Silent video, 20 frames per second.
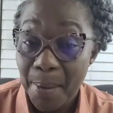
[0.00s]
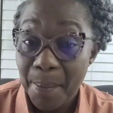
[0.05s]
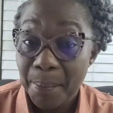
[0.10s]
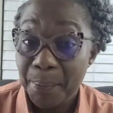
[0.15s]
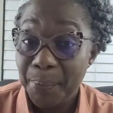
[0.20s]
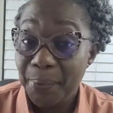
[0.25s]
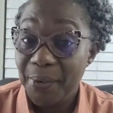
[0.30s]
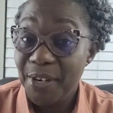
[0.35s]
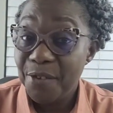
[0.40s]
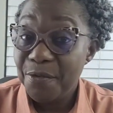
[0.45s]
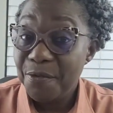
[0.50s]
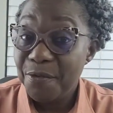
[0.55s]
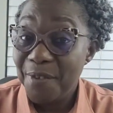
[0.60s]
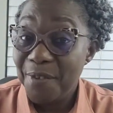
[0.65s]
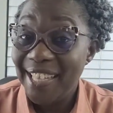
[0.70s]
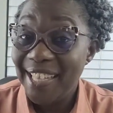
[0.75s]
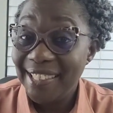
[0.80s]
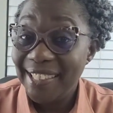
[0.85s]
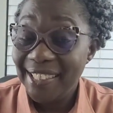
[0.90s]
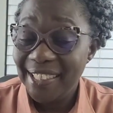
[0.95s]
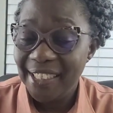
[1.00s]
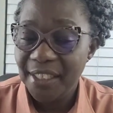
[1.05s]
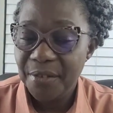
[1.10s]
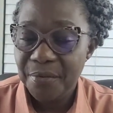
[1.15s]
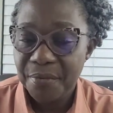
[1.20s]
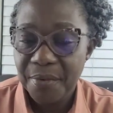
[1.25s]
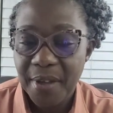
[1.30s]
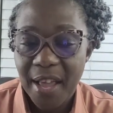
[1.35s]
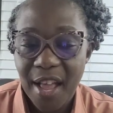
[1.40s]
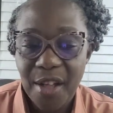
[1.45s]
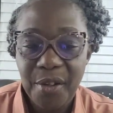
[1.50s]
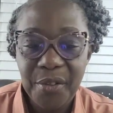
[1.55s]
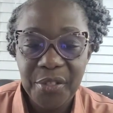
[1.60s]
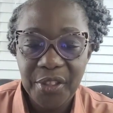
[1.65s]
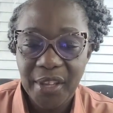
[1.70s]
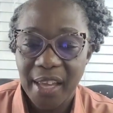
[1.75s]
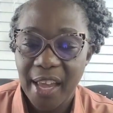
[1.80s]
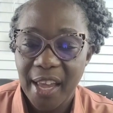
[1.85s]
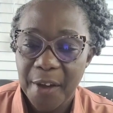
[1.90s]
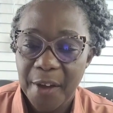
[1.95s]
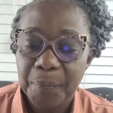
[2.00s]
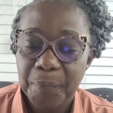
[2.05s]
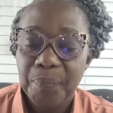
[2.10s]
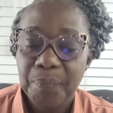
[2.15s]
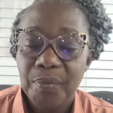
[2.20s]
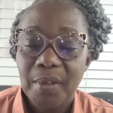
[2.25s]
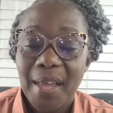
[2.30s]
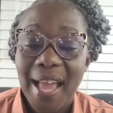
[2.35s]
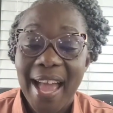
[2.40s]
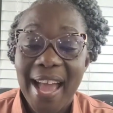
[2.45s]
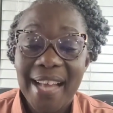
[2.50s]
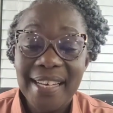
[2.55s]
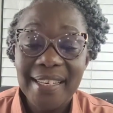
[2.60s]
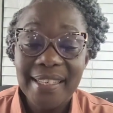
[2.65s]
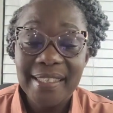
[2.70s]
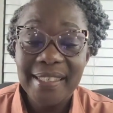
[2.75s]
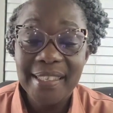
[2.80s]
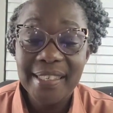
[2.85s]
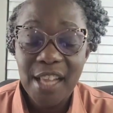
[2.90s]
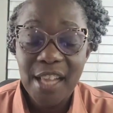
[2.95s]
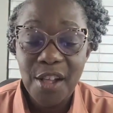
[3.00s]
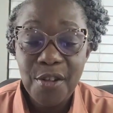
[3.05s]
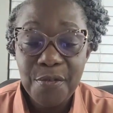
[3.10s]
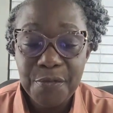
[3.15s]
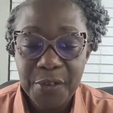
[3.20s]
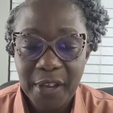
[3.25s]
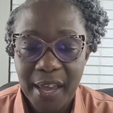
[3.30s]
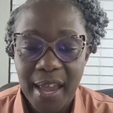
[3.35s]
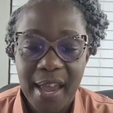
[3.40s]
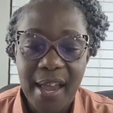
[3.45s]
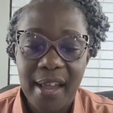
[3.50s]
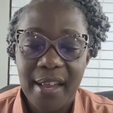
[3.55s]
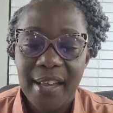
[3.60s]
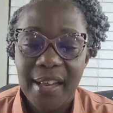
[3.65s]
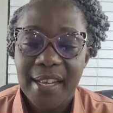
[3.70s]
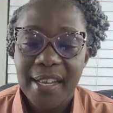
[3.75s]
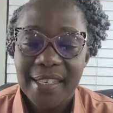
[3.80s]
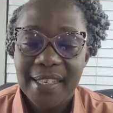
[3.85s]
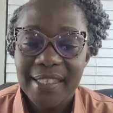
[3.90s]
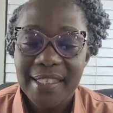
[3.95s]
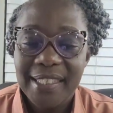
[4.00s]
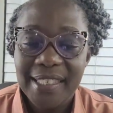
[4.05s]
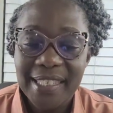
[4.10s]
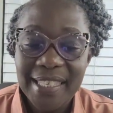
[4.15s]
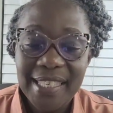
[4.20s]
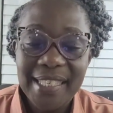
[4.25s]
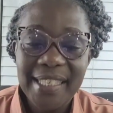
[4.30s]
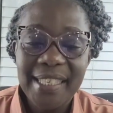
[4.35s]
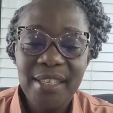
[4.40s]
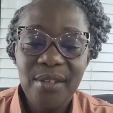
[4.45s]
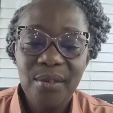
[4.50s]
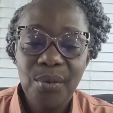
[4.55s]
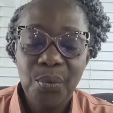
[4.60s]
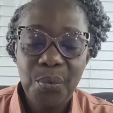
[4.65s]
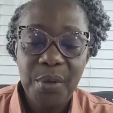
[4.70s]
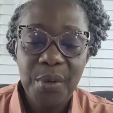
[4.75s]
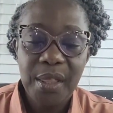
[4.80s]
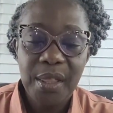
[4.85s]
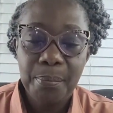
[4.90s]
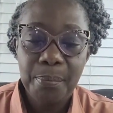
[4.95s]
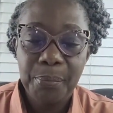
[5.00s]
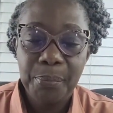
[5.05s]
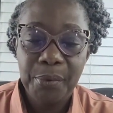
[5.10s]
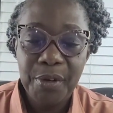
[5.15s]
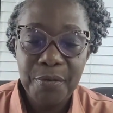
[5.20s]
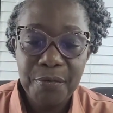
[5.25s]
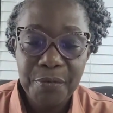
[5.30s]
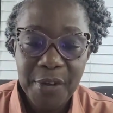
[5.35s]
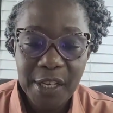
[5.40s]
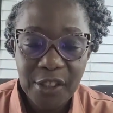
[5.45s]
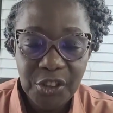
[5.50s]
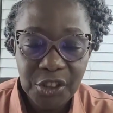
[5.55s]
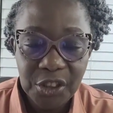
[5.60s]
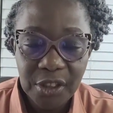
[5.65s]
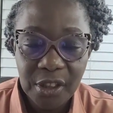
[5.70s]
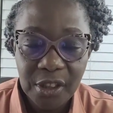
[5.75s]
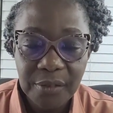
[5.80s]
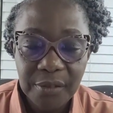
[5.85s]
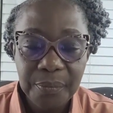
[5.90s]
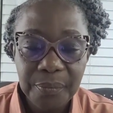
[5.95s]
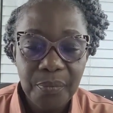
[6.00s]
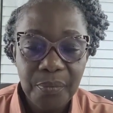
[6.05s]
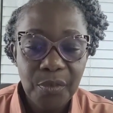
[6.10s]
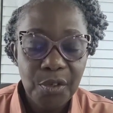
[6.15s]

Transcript: Preventive health care and self care, dealing with prevention,